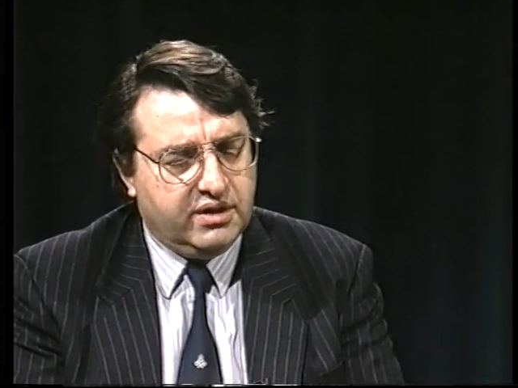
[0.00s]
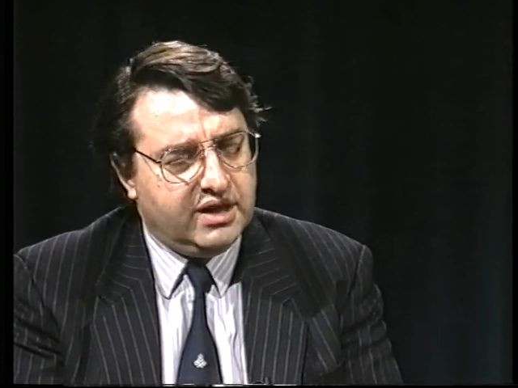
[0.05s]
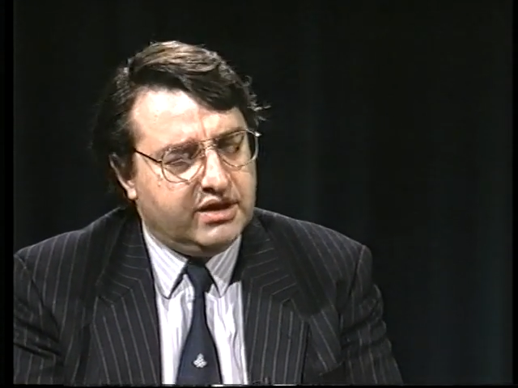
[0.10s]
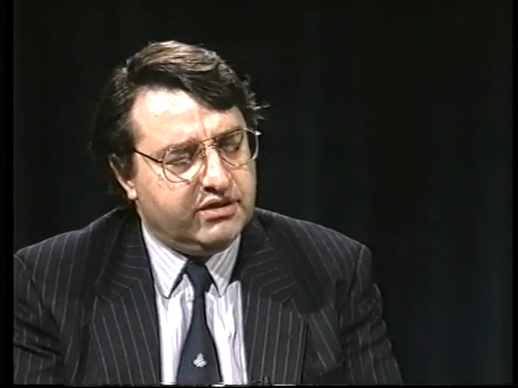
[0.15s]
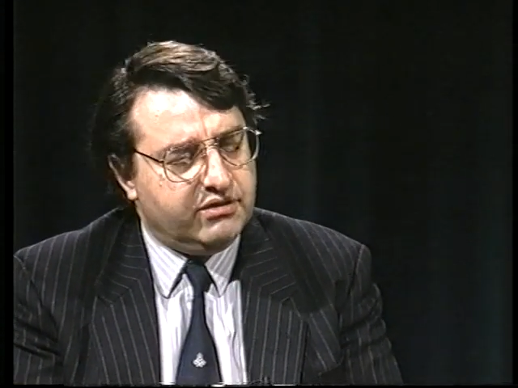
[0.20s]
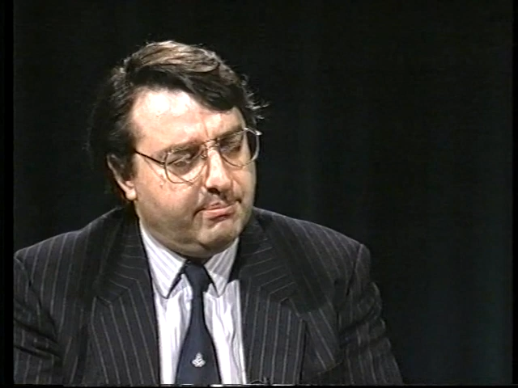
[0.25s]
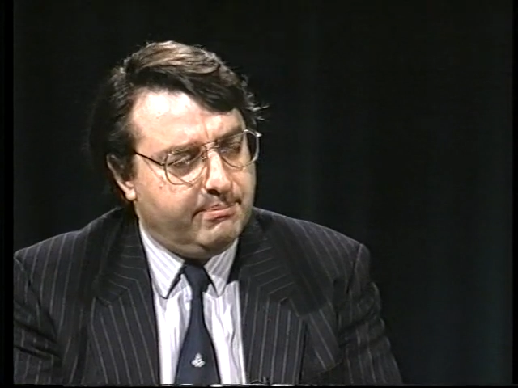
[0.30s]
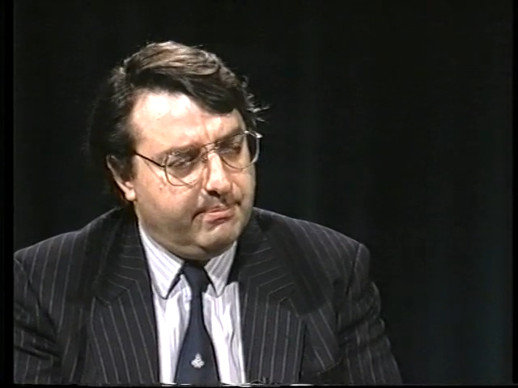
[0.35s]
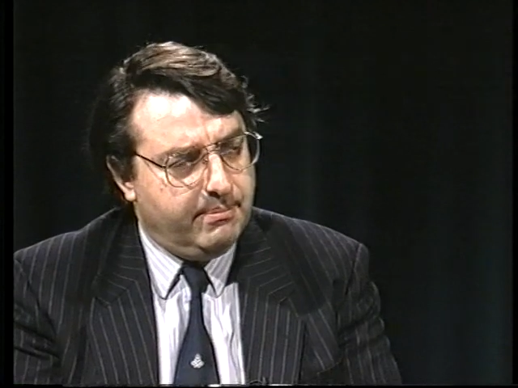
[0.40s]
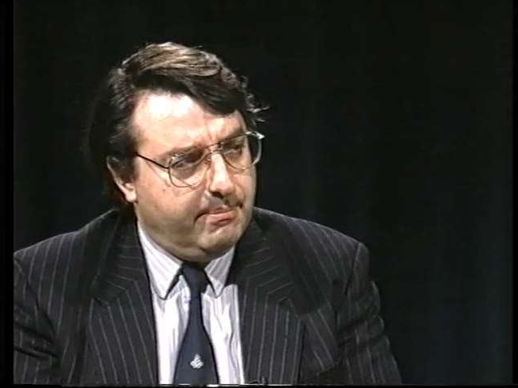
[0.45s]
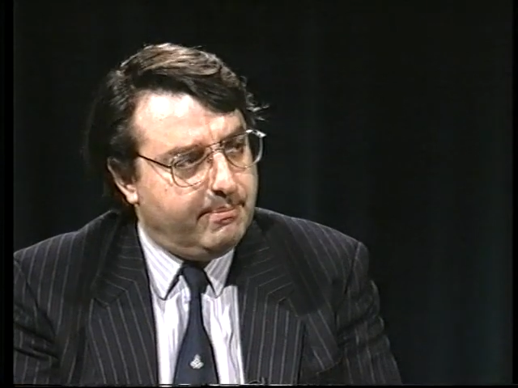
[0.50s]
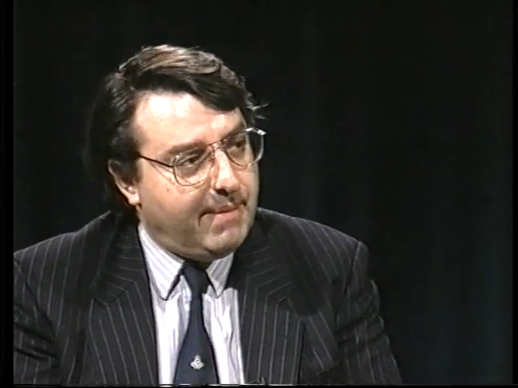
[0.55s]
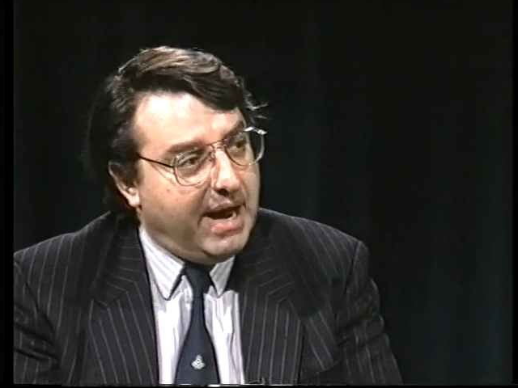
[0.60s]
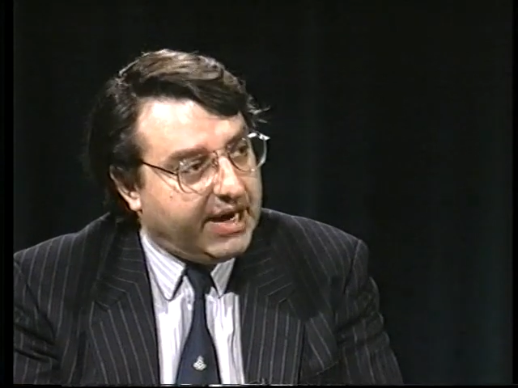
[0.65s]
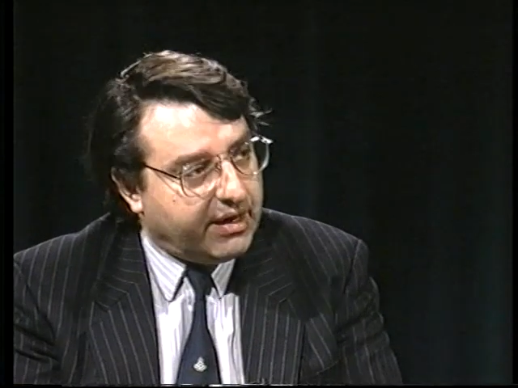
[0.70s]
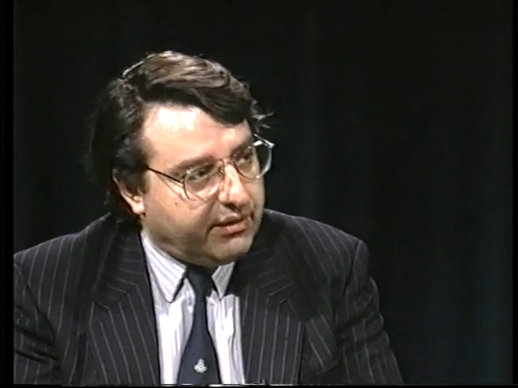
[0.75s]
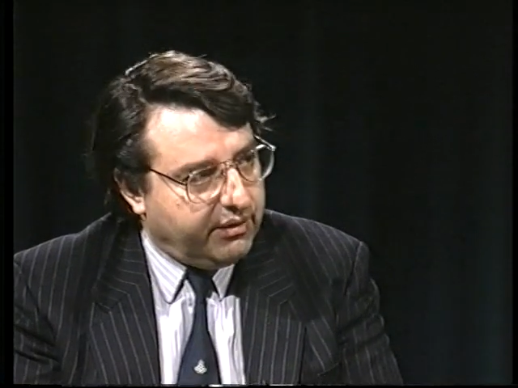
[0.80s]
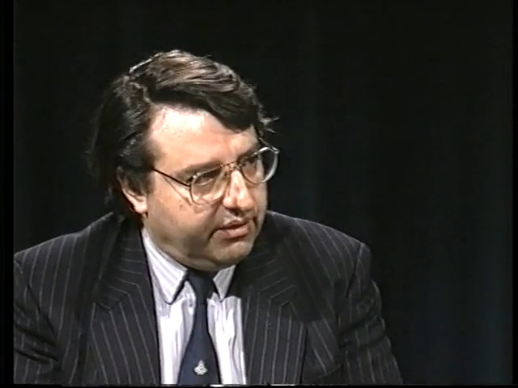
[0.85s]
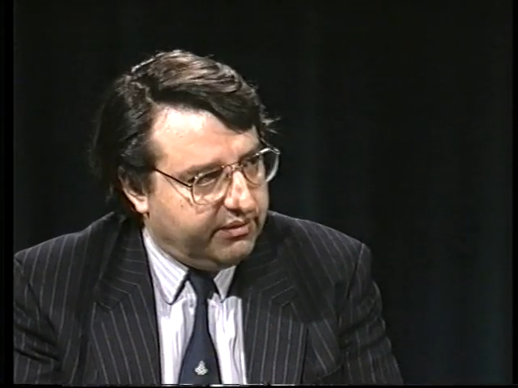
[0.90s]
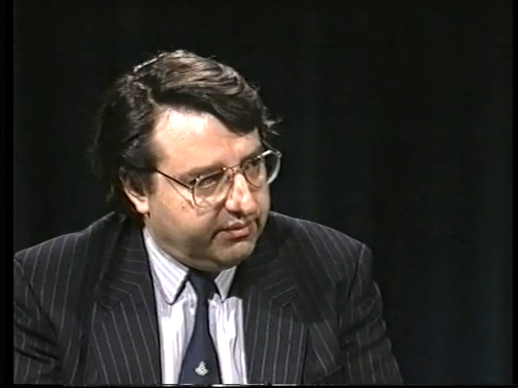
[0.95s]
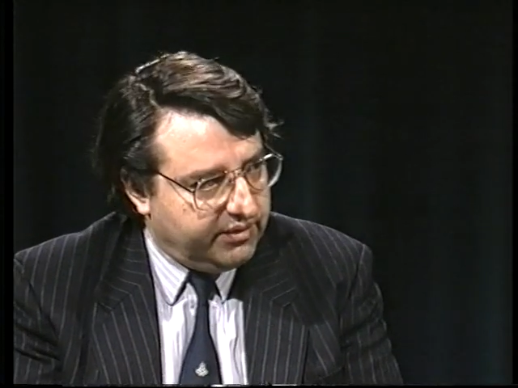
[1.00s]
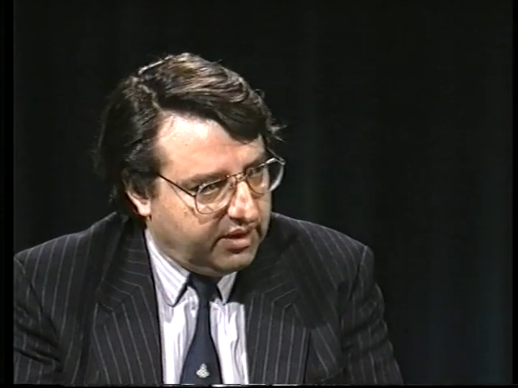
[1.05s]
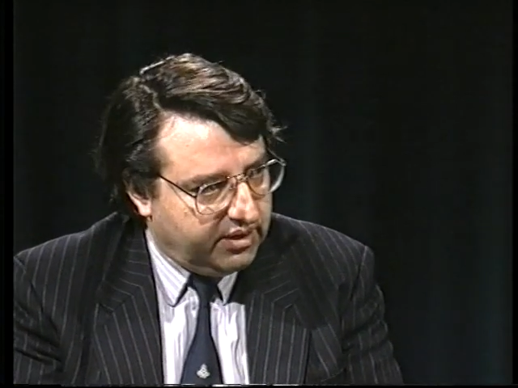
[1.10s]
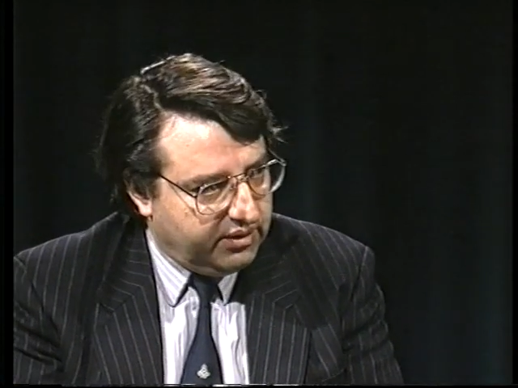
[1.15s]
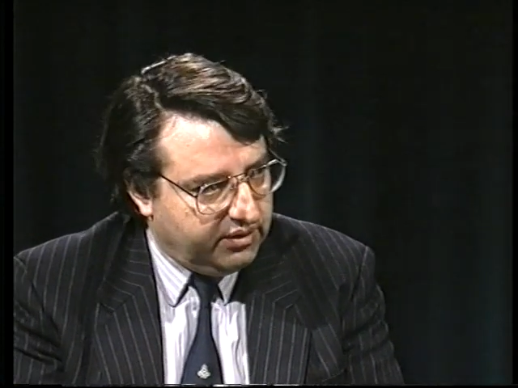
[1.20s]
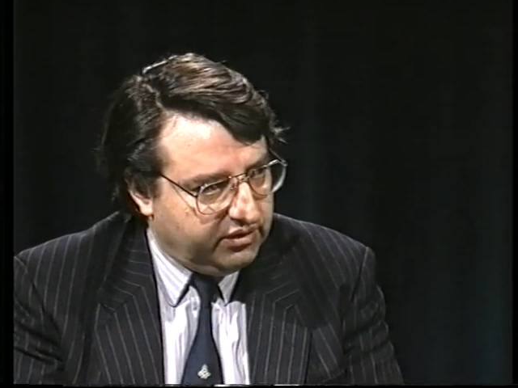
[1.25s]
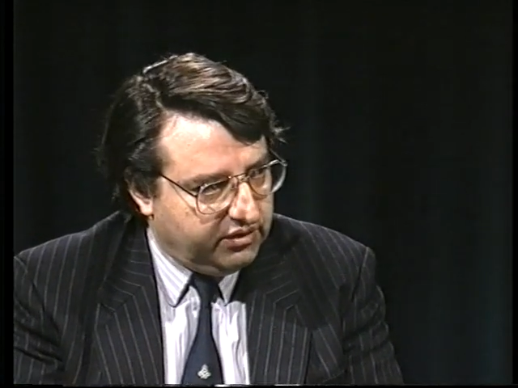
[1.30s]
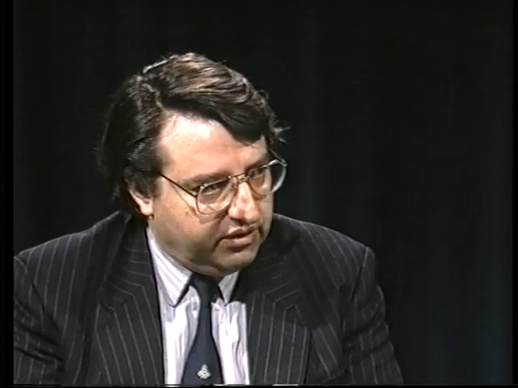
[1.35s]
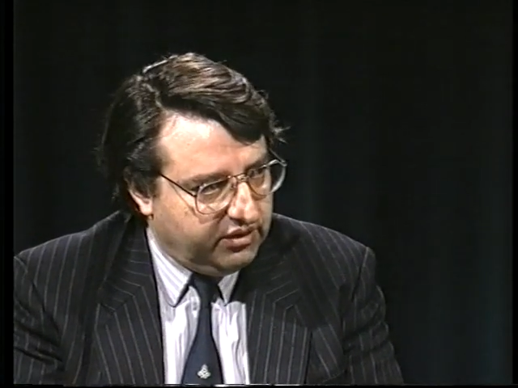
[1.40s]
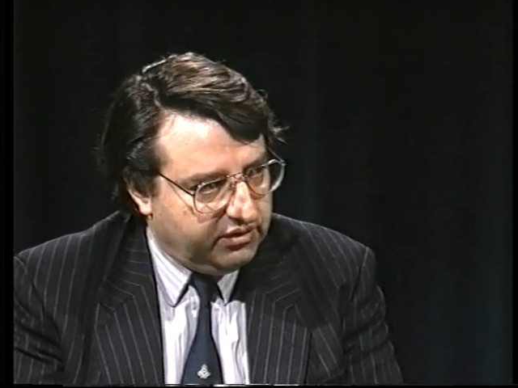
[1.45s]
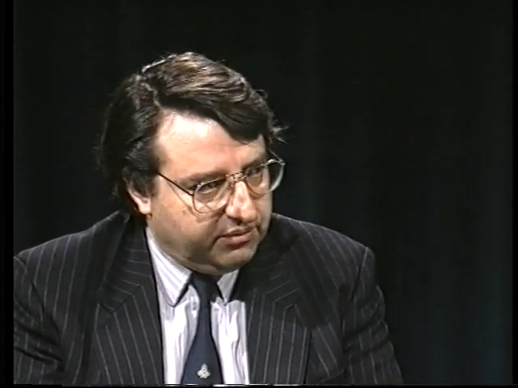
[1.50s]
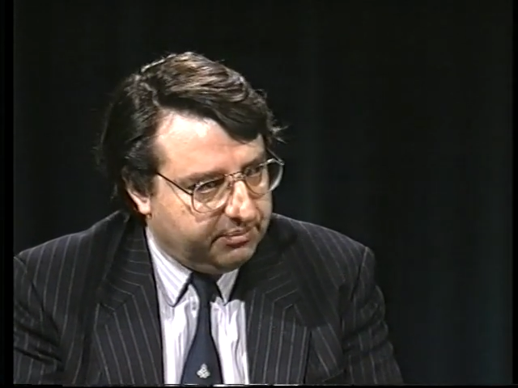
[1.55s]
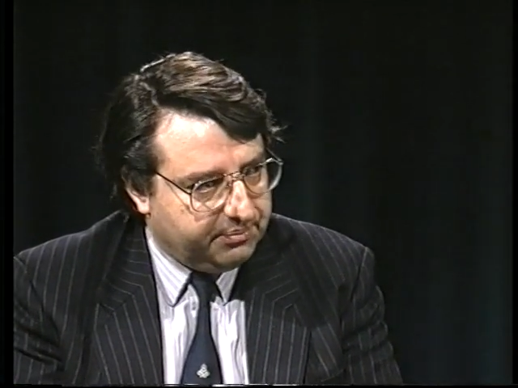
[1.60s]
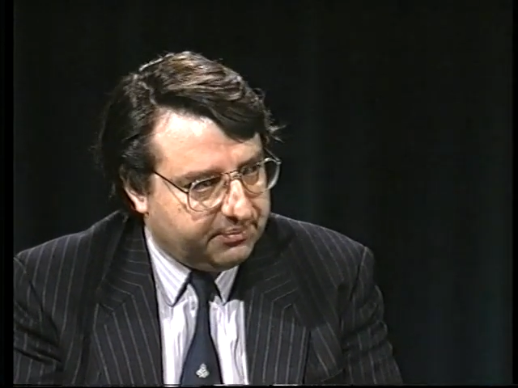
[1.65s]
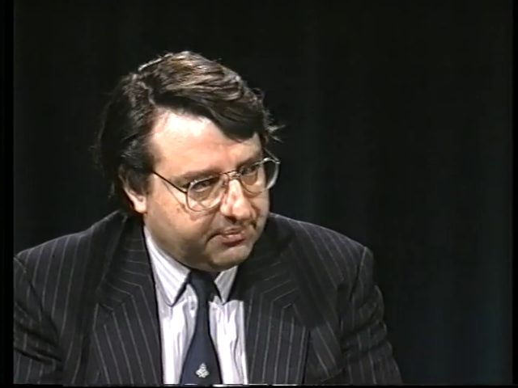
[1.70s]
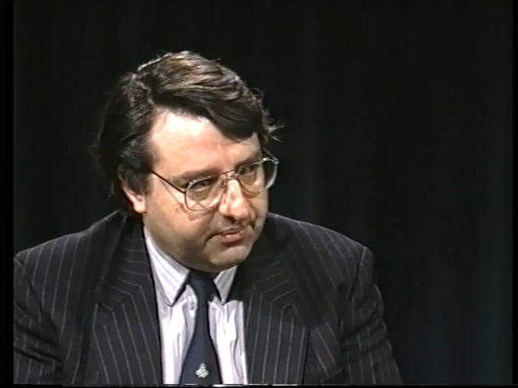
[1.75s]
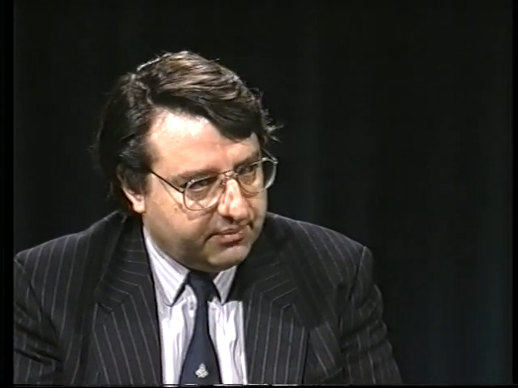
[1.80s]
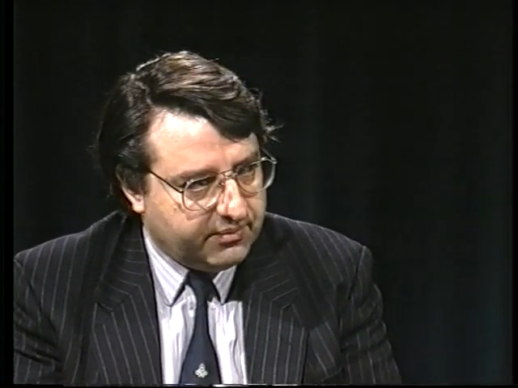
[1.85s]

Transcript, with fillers: and that's macroviruses.